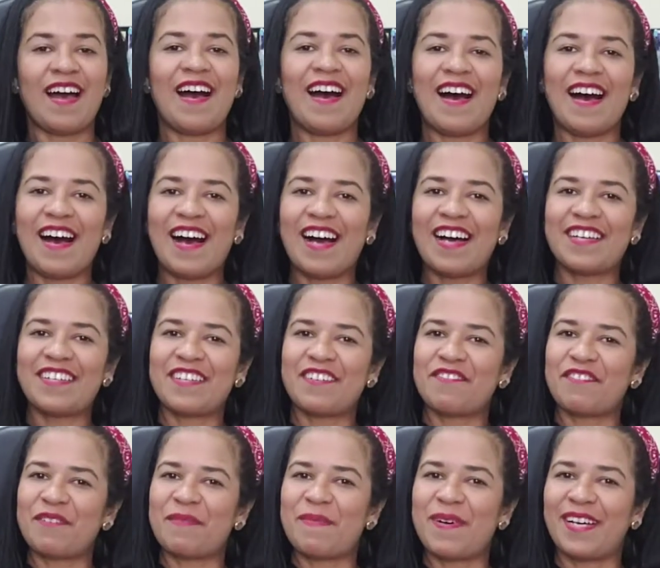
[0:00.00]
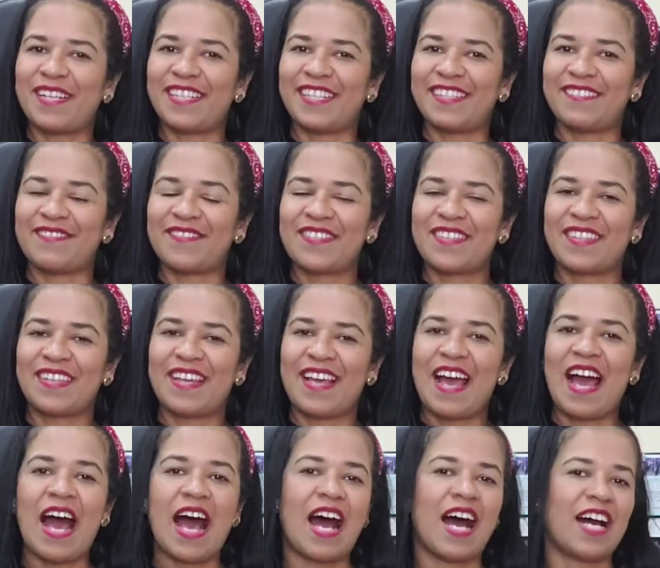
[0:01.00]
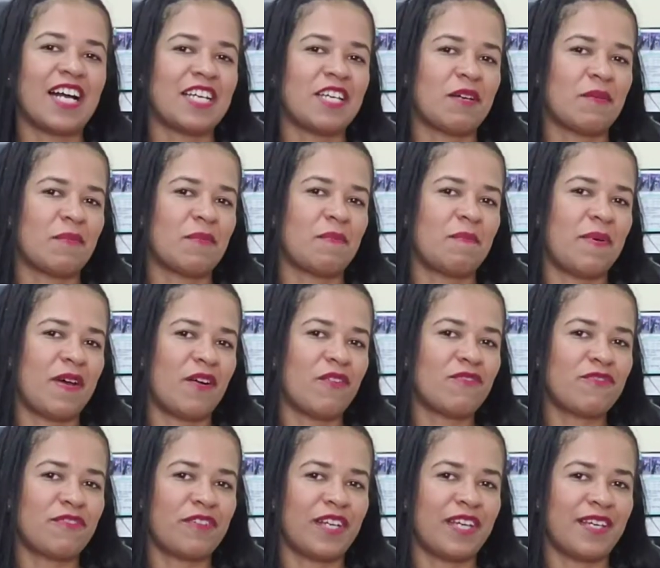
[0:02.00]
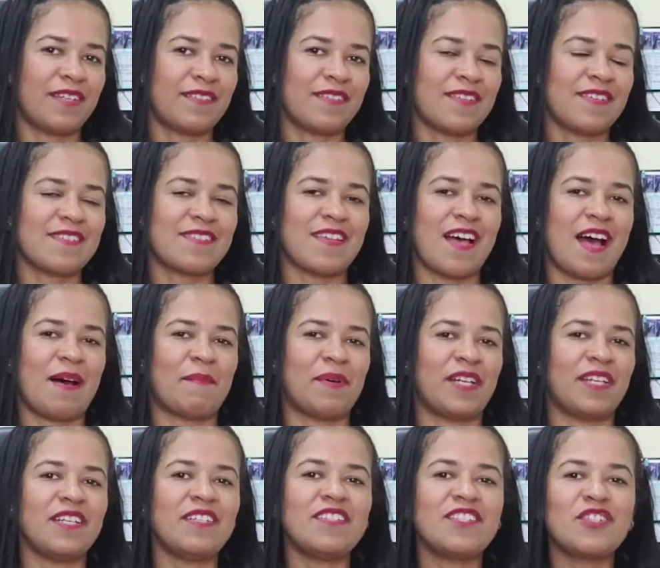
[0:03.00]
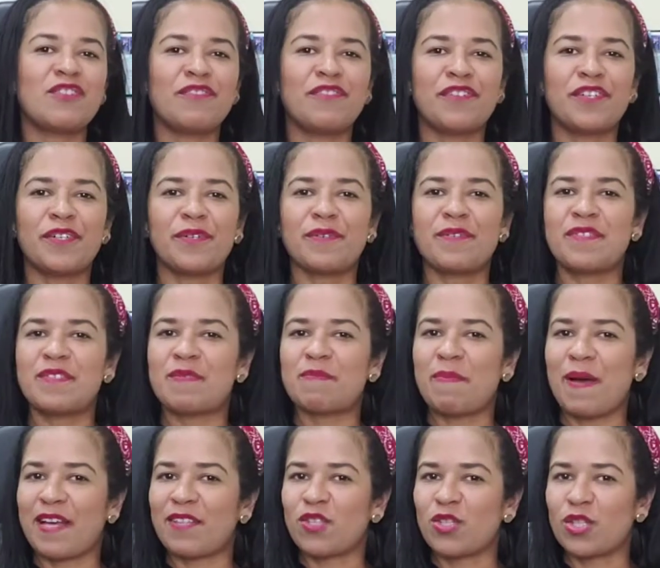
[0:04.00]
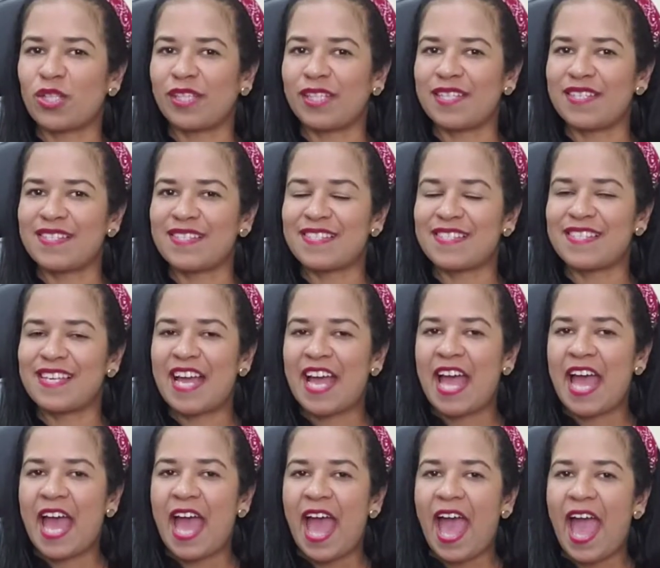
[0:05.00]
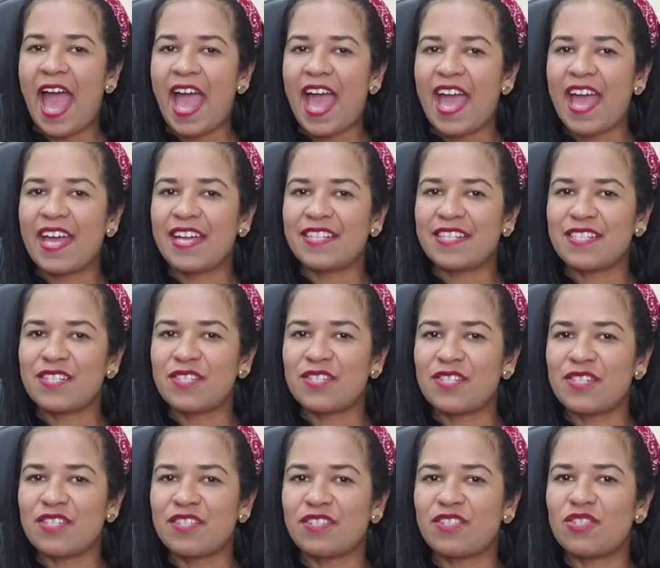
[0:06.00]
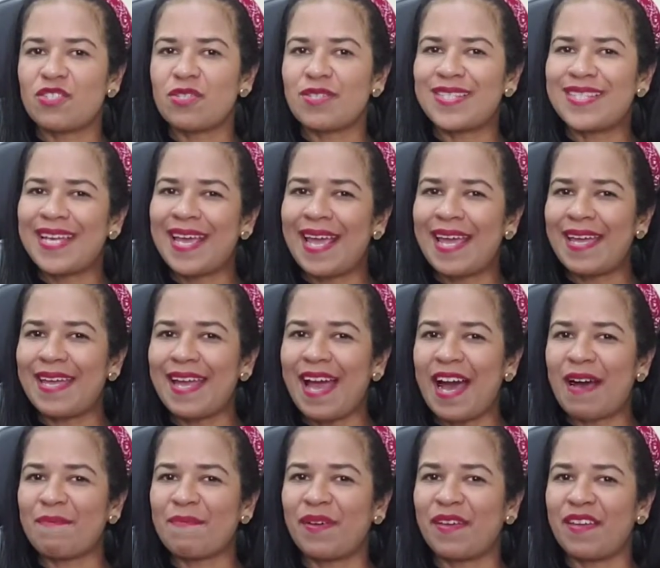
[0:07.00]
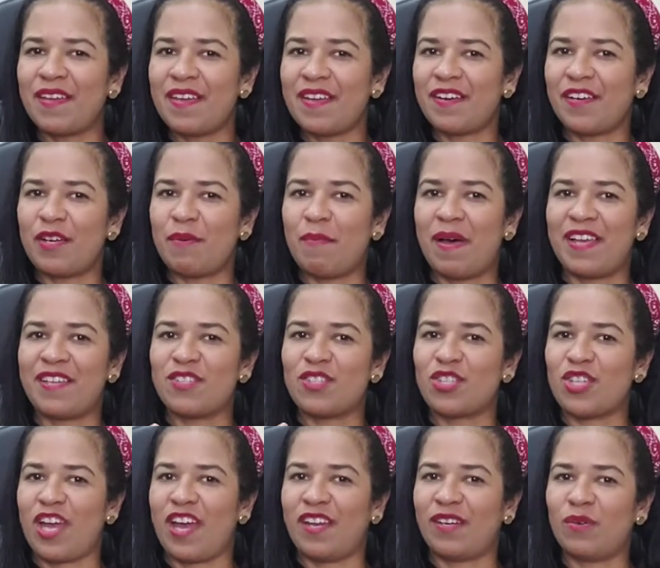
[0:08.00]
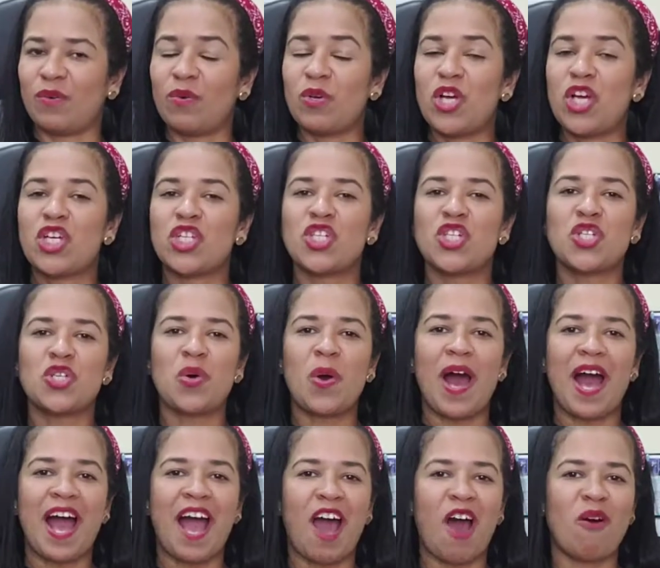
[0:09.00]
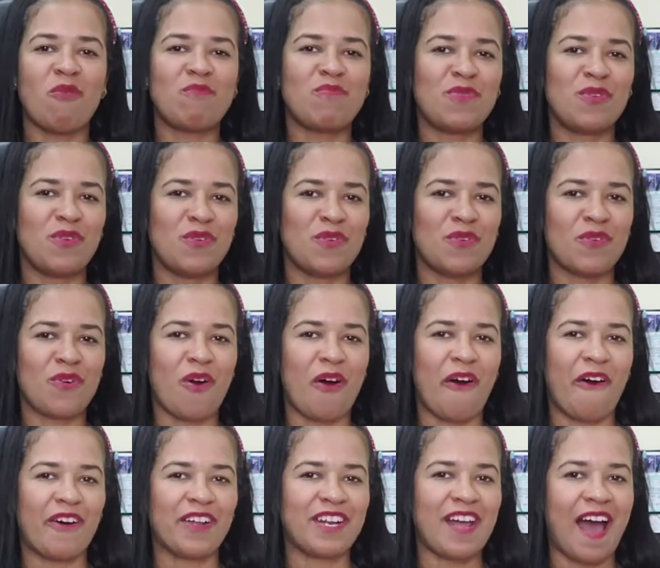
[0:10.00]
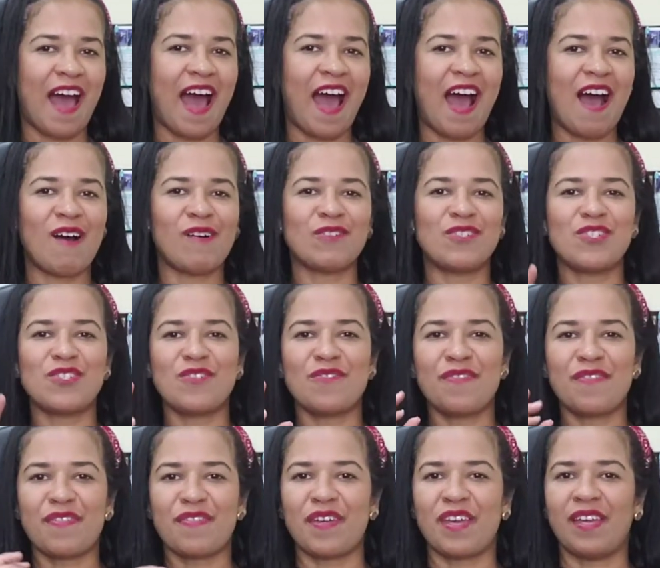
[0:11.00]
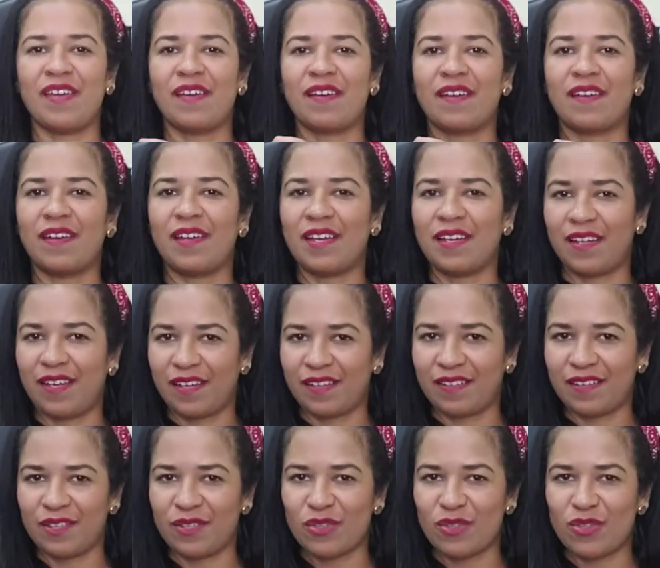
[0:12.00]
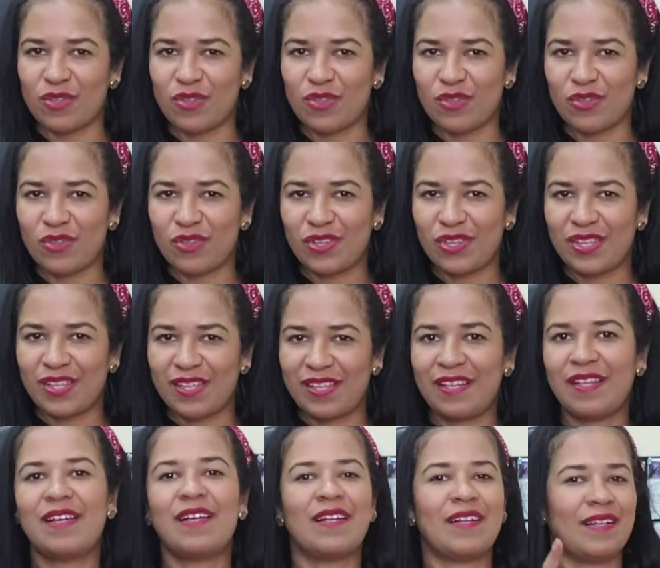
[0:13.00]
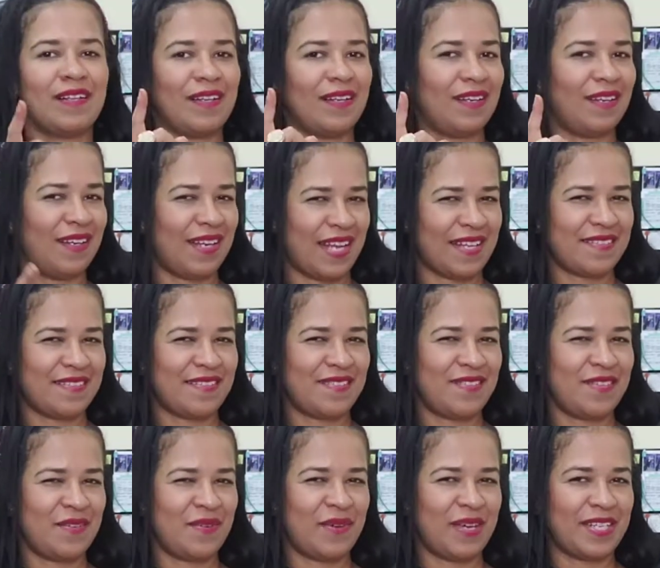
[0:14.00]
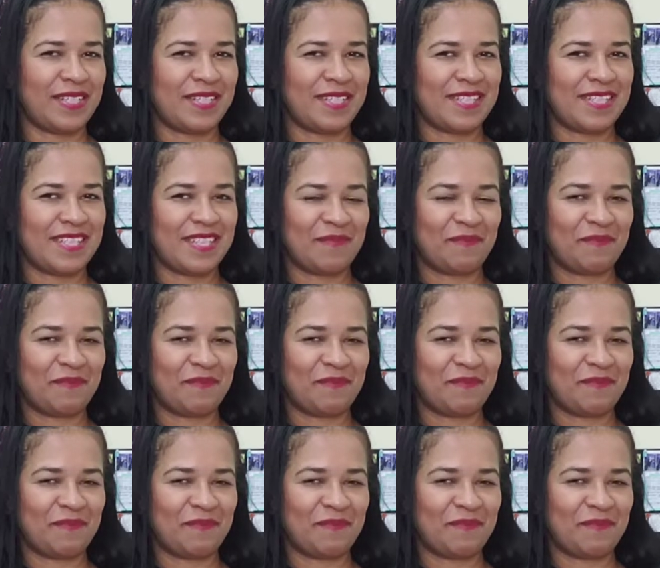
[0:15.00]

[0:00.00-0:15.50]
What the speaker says: Hi everybody, I am Bel Freitas, I'm an interview specialist and today I'm here in my channel to help you on how to think in English. Let's do it.